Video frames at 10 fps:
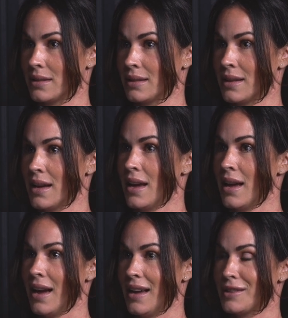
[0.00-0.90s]

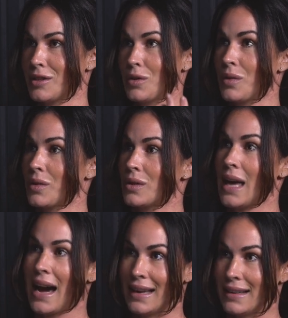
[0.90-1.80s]
And so
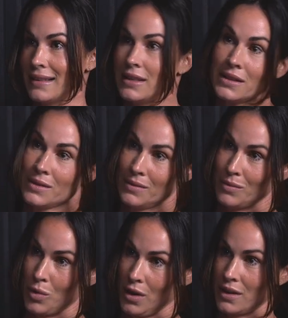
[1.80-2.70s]
that
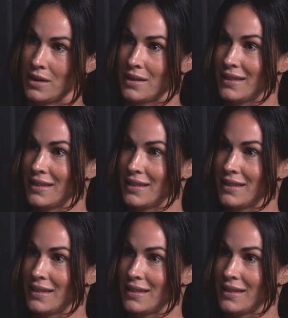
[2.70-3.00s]
doesn't work.